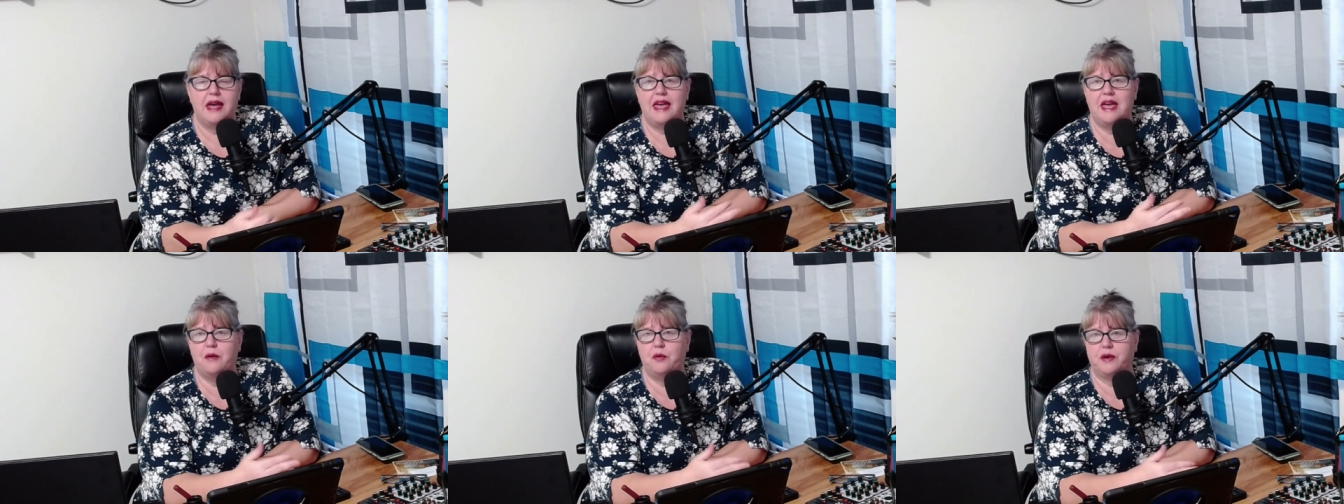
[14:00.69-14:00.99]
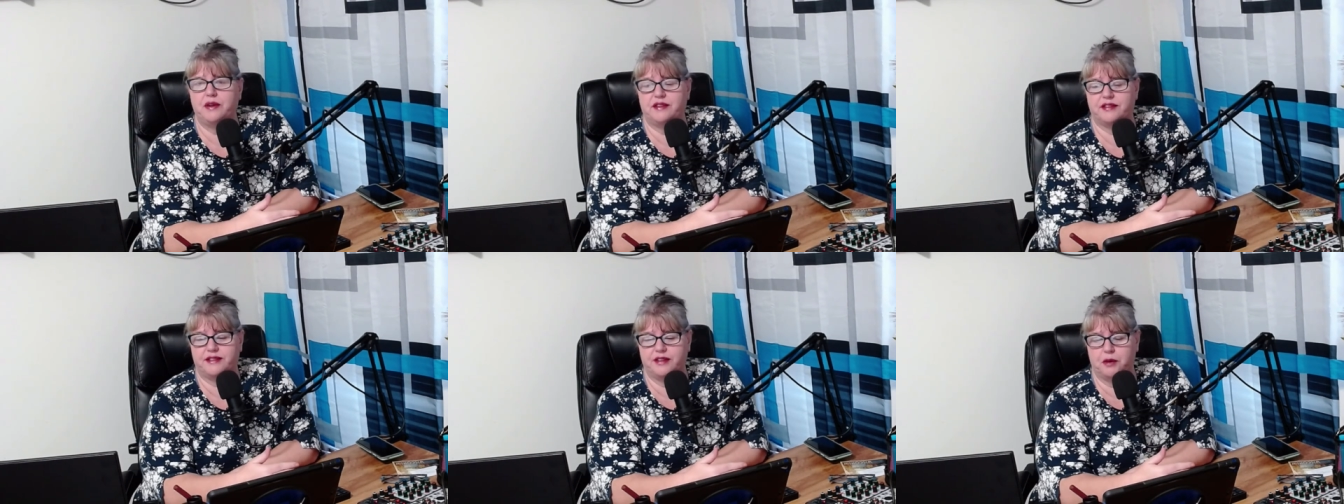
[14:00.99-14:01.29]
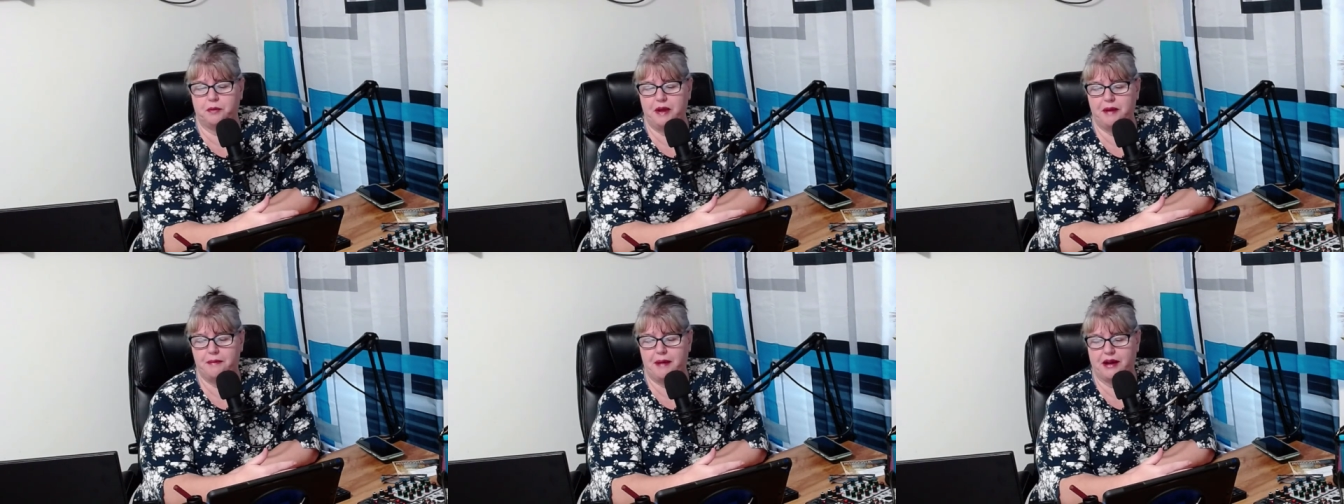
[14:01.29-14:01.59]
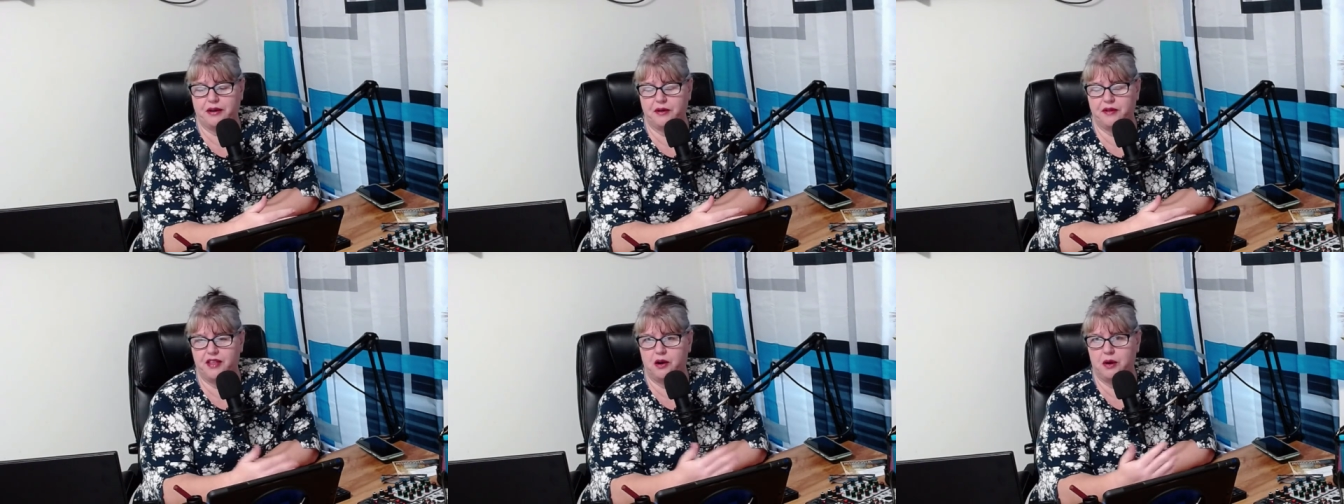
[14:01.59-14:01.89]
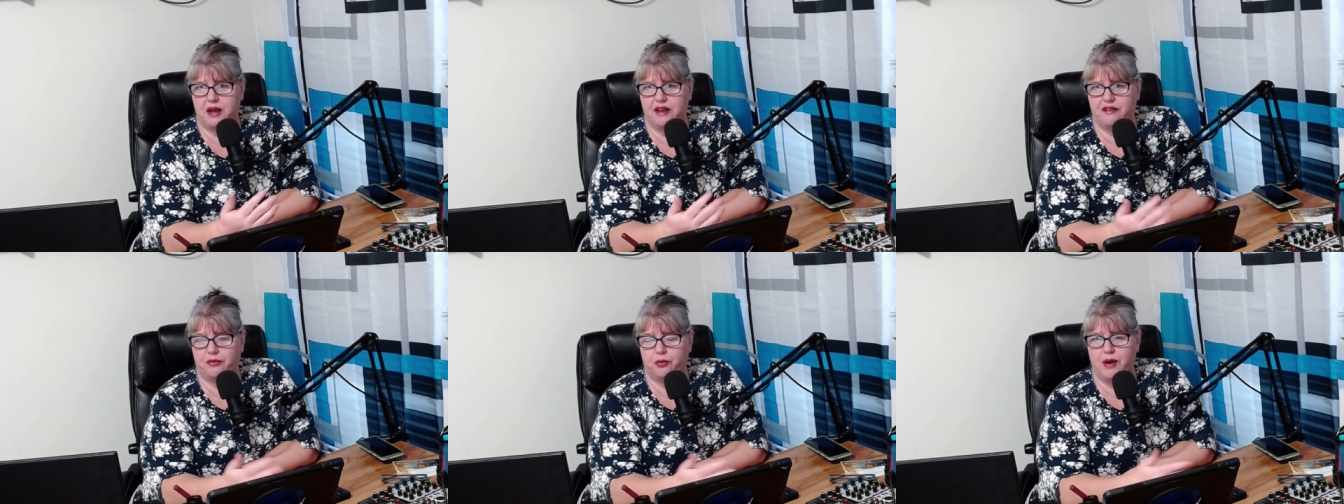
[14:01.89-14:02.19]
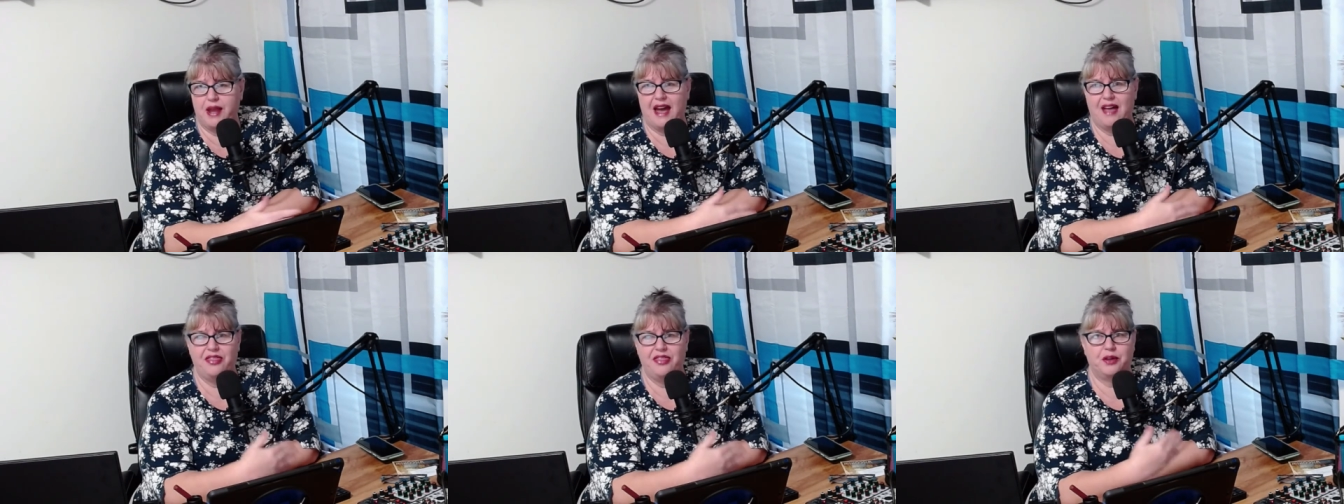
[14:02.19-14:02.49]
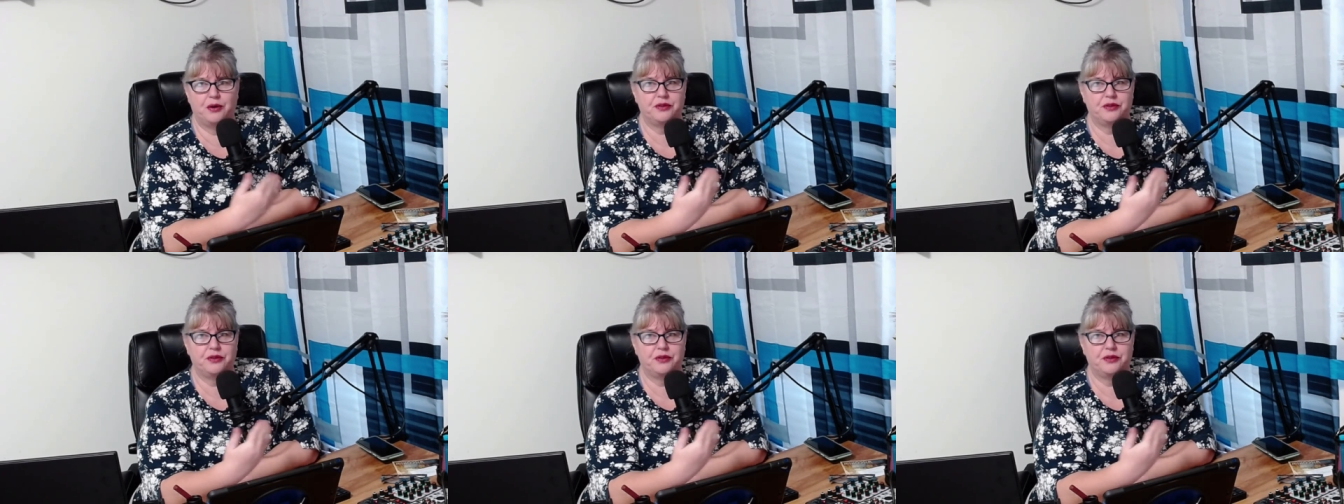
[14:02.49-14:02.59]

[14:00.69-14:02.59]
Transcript: it would still be better though if we had